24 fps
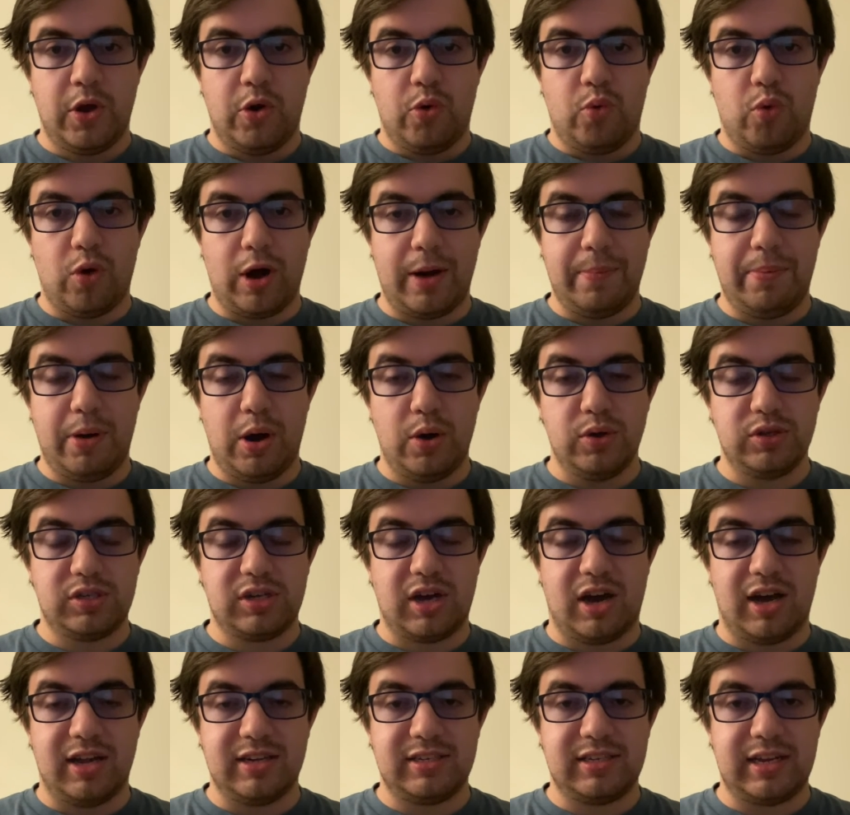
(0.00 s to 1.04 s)
where I post
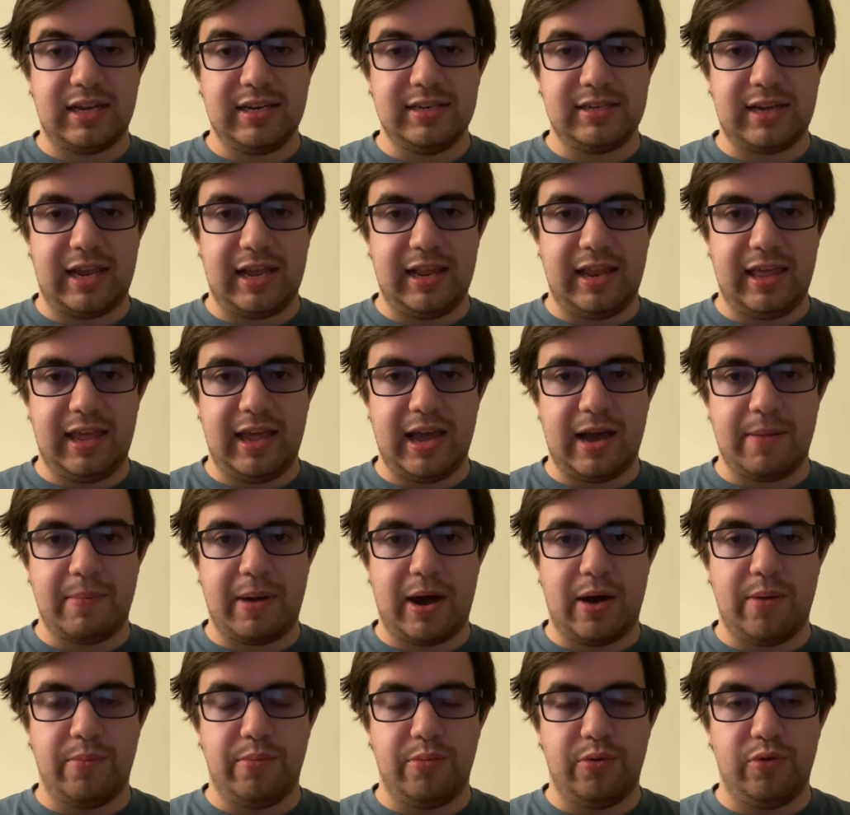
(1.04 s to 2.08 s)
content daily
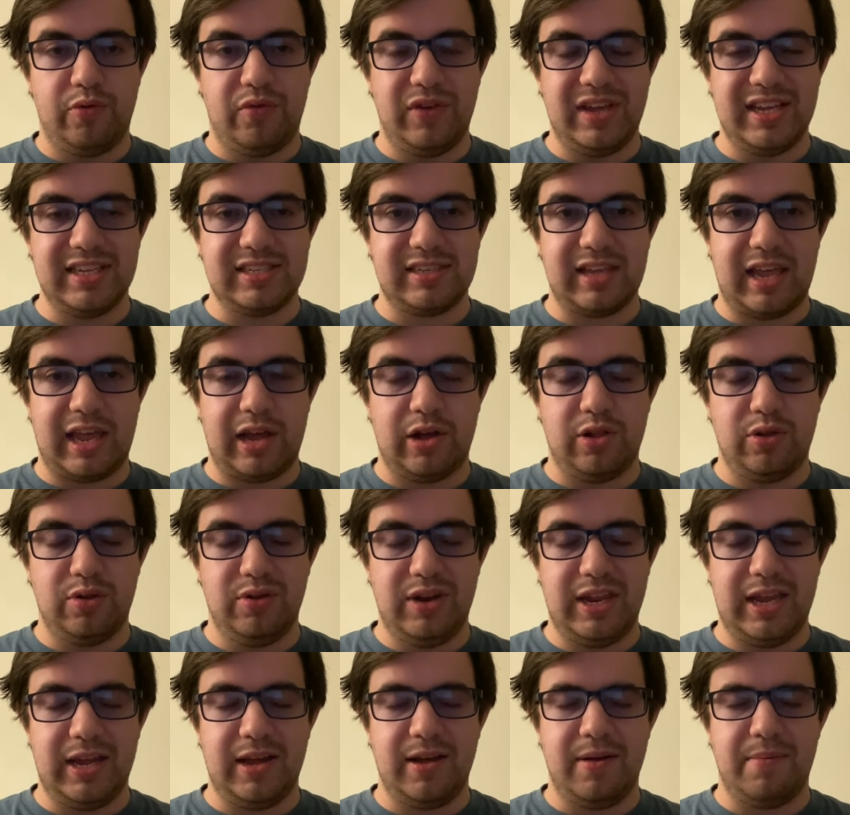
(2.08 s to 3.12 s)
about movies,
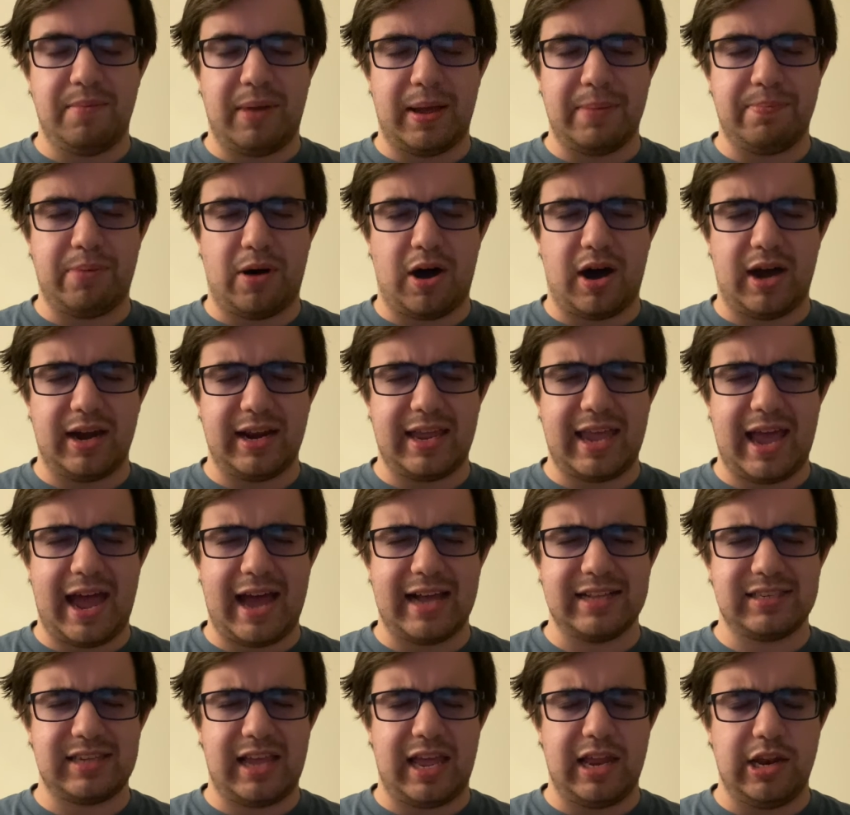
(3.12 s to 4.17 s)
including my
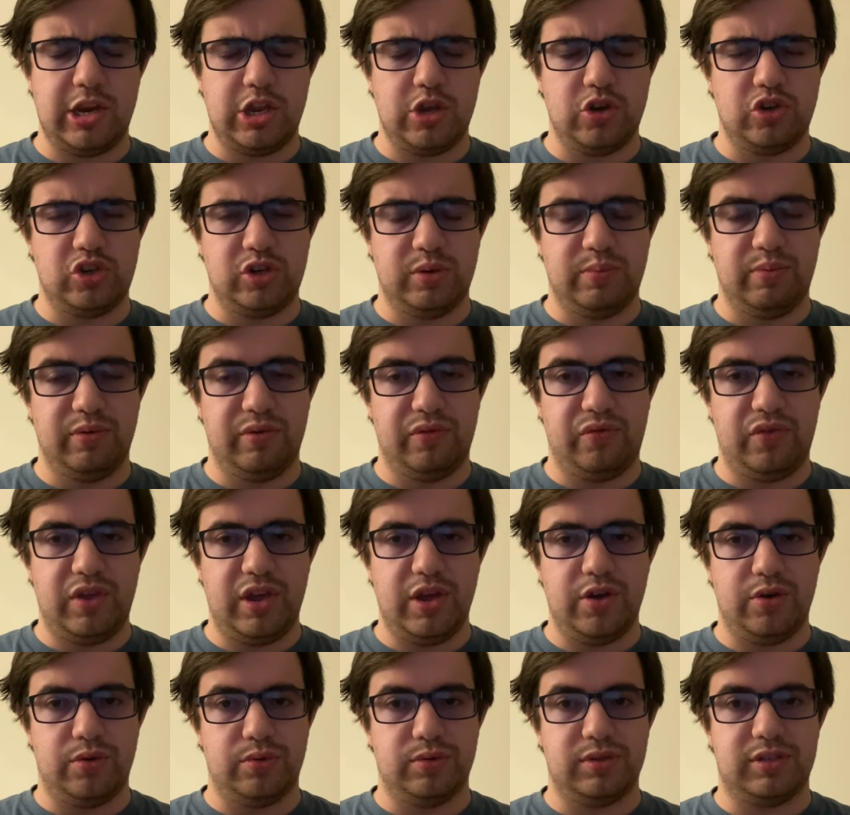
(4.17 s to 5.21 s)
podcast and YouTube
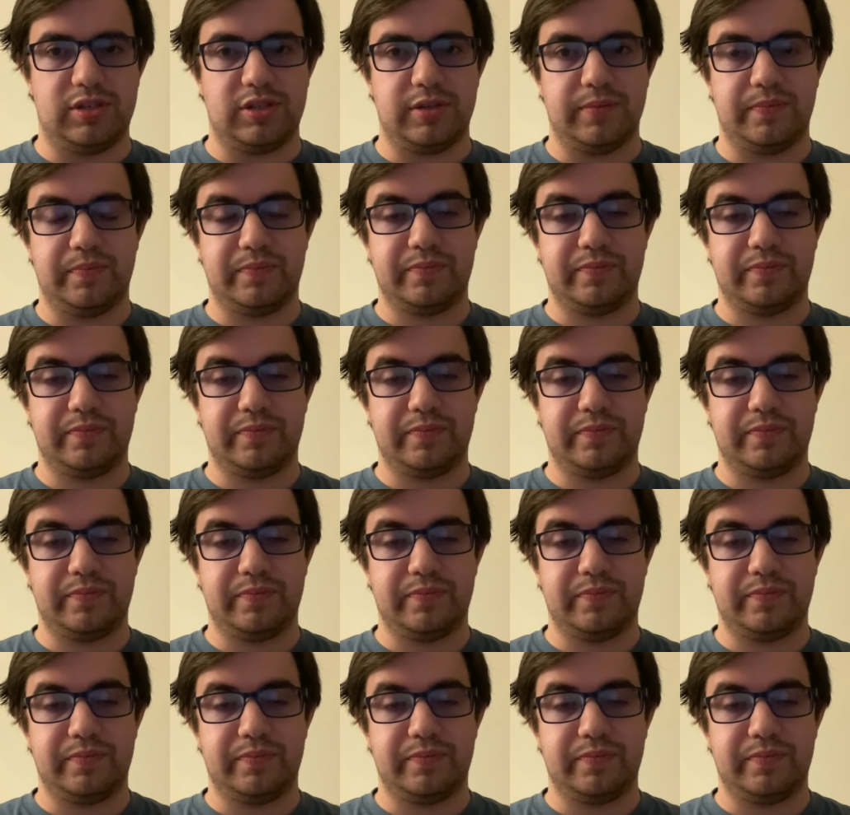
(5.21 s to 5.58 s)
reviews.